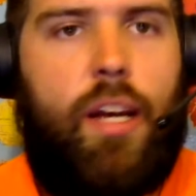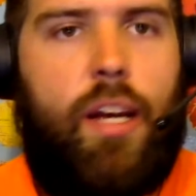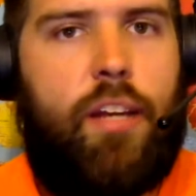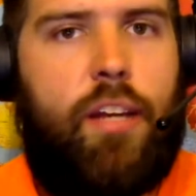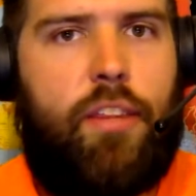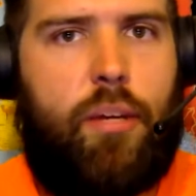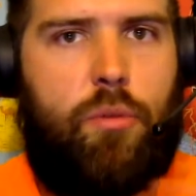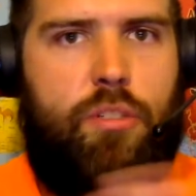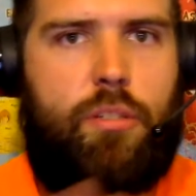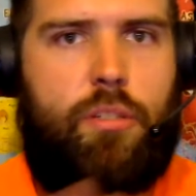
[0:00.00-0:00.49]

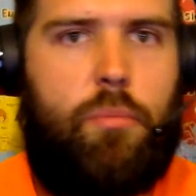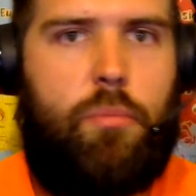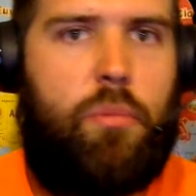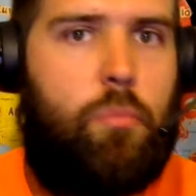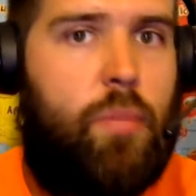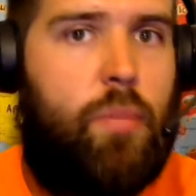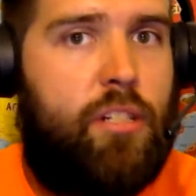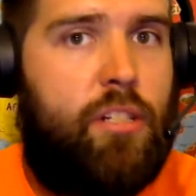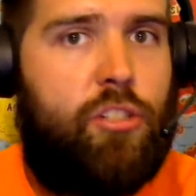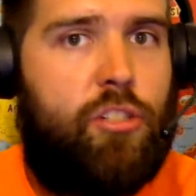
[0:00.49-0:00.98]
There was some
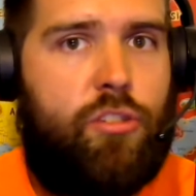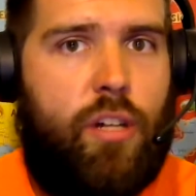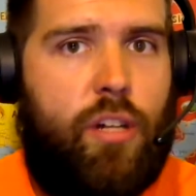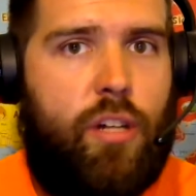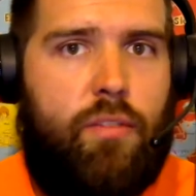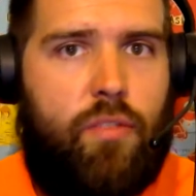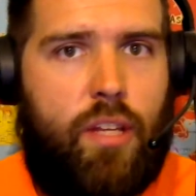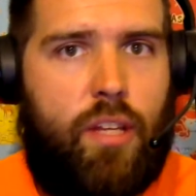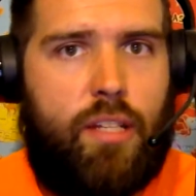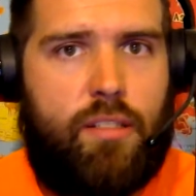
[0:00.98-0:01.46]
administrative
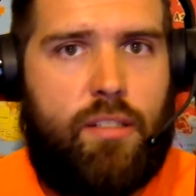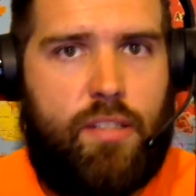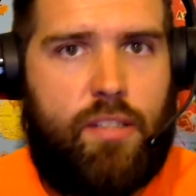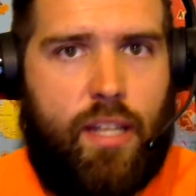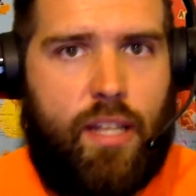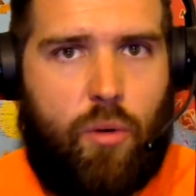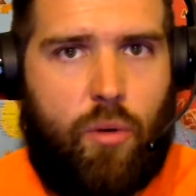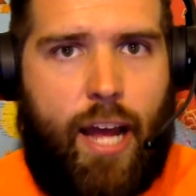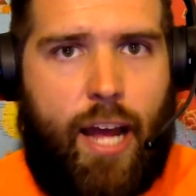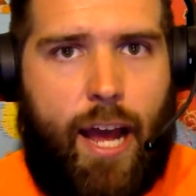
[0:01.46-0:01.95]
things that
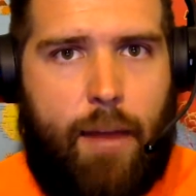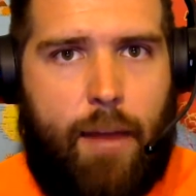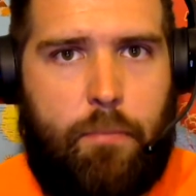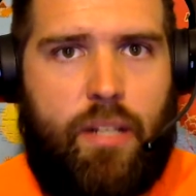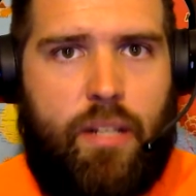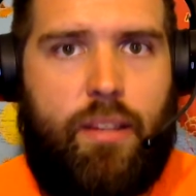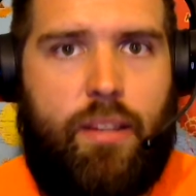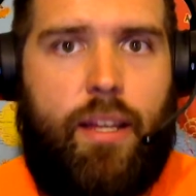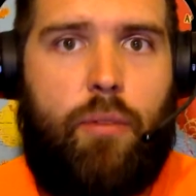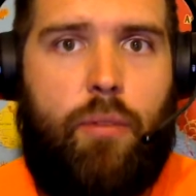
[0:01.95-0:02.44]
were
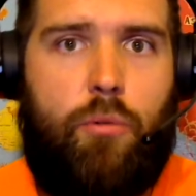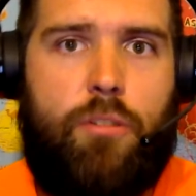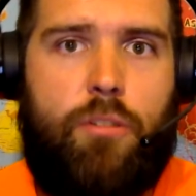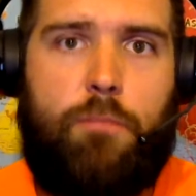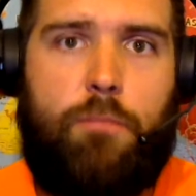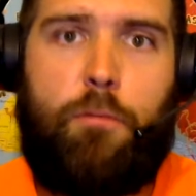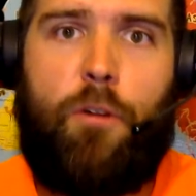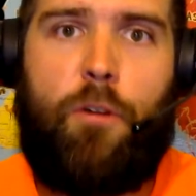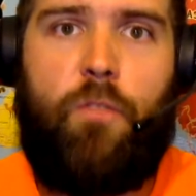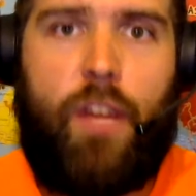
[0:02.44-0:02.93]
happening that was
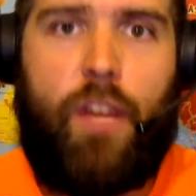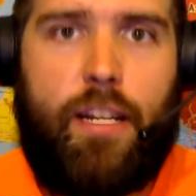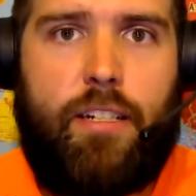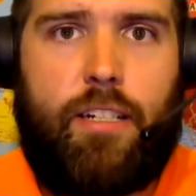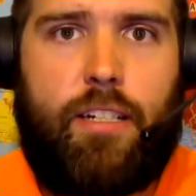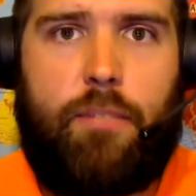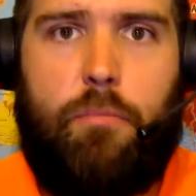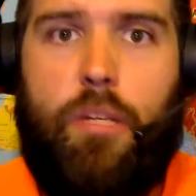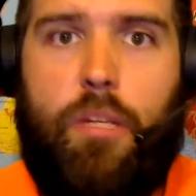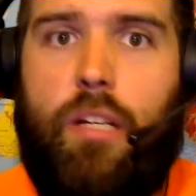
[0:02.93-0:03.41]

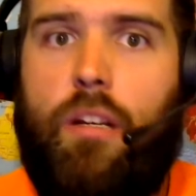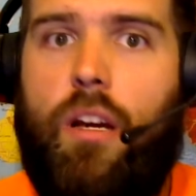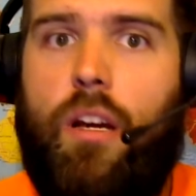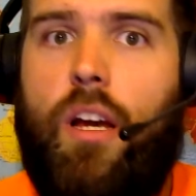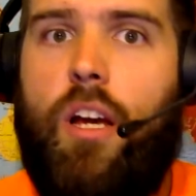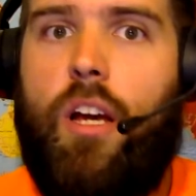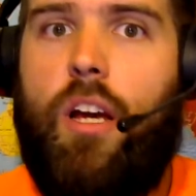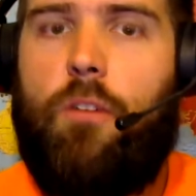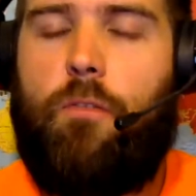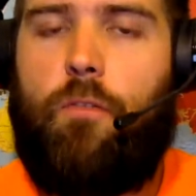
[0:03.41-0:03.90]
preventing me
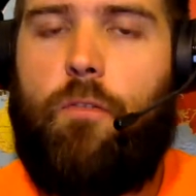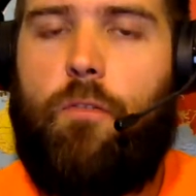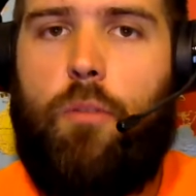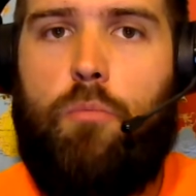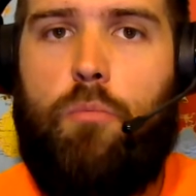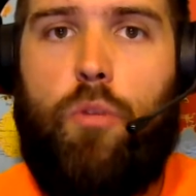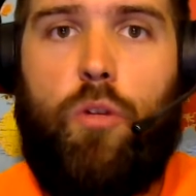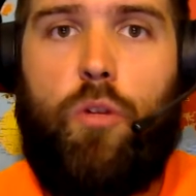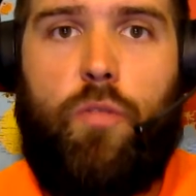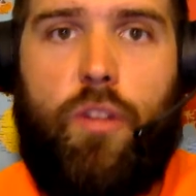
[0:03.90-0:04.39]
from
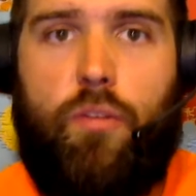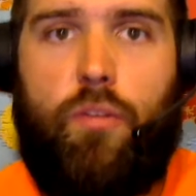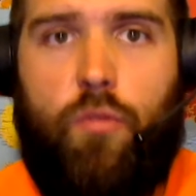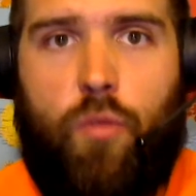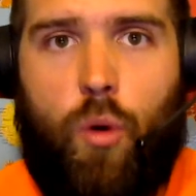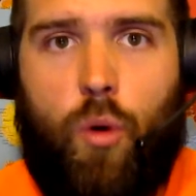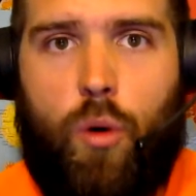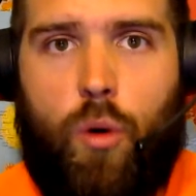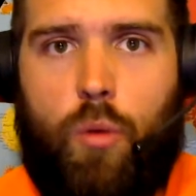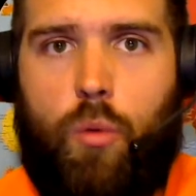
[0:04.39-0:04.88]
moving
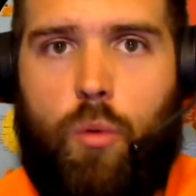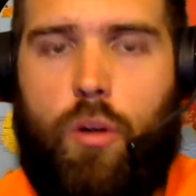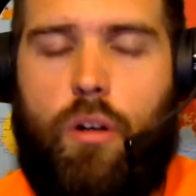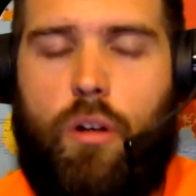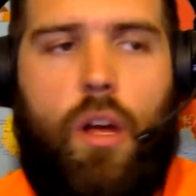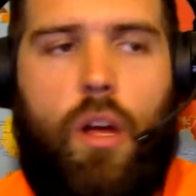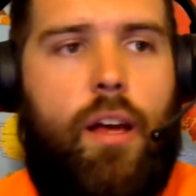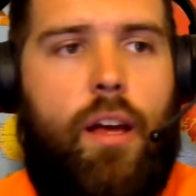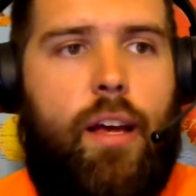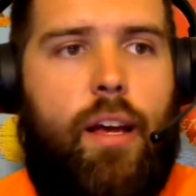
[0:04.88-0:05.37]
forward
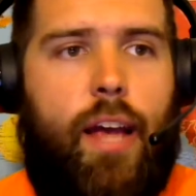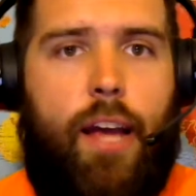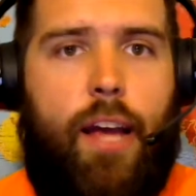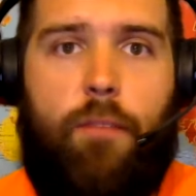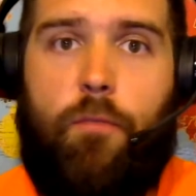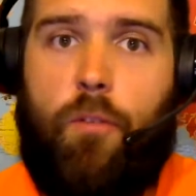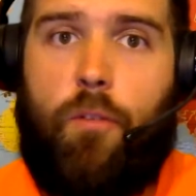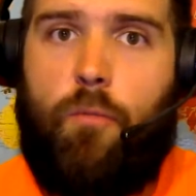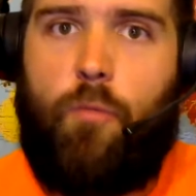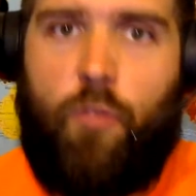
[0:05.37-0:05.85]
and
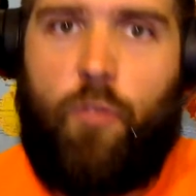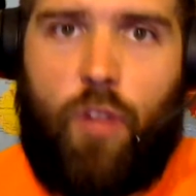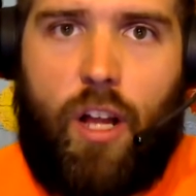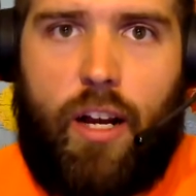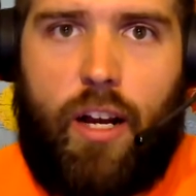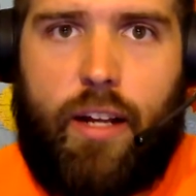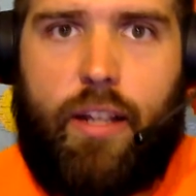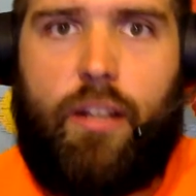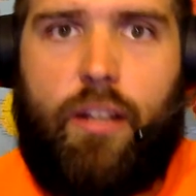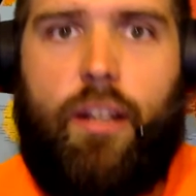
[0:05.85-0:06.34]
from
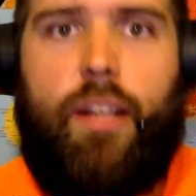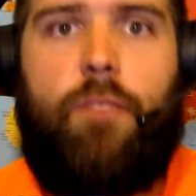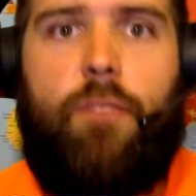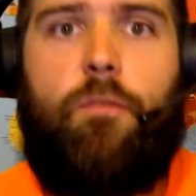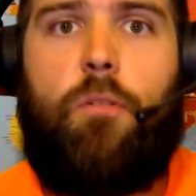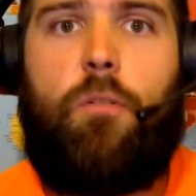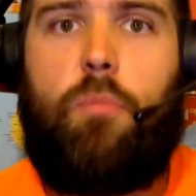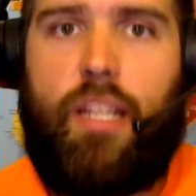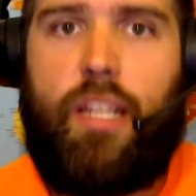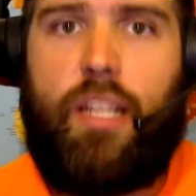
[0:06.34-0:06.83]
flying and
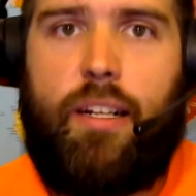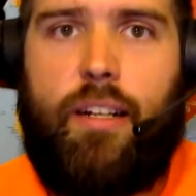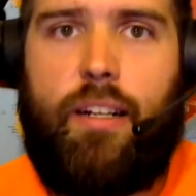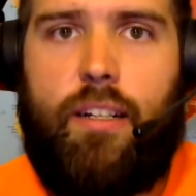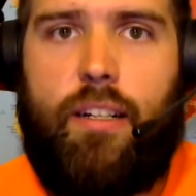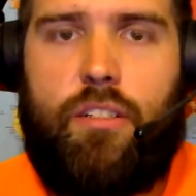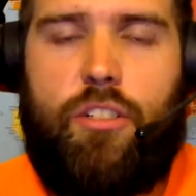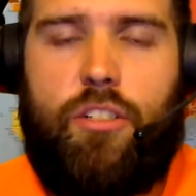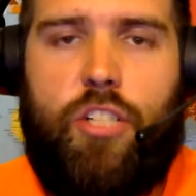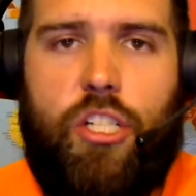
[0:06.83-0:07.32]
from getting
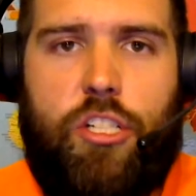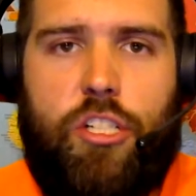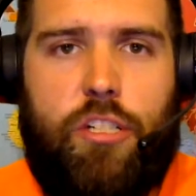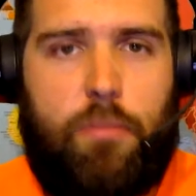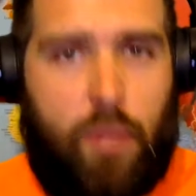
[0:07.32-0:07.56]
into teaching.